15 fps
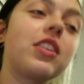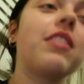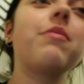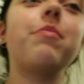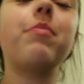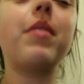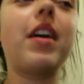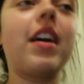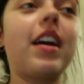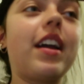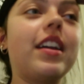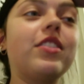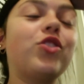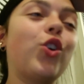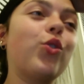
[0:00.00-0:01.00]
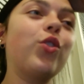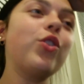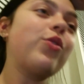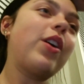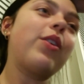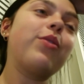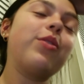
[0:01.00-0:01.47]
I don't
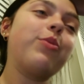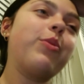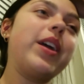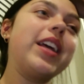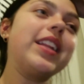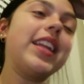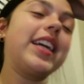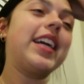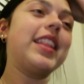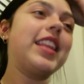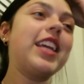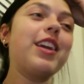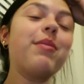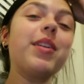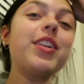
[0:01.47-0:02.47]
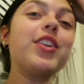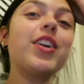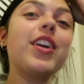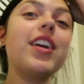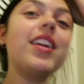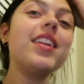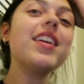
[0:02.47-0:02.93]
know how it went. Like, I think it went
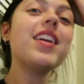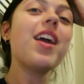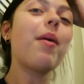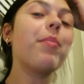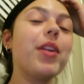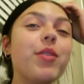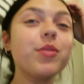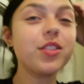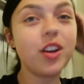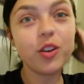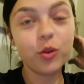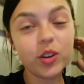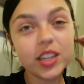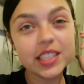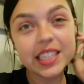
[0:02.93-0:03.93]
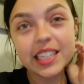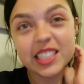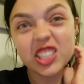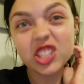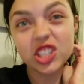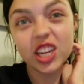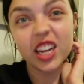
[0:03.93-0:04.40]
good, but it was unorganized
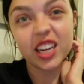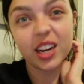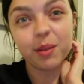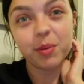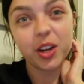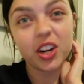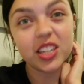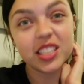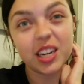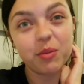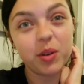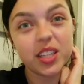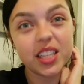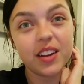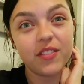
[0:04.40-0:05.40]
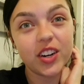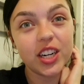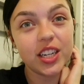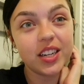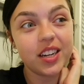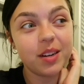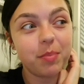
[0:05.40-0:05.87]
as shit. I gotta be honest. I wasn't
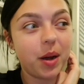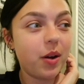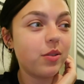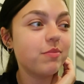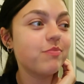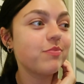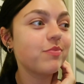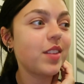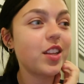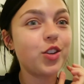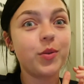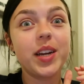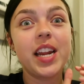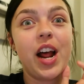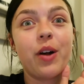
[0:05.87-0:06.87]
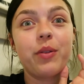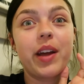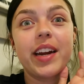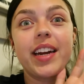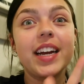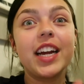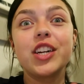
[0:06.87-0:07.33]
very good about doing an
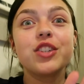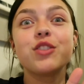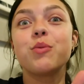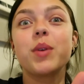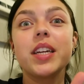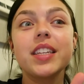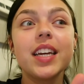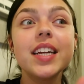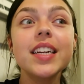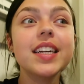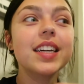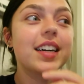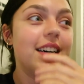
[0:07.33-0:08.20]
outline. I kind of just winged it.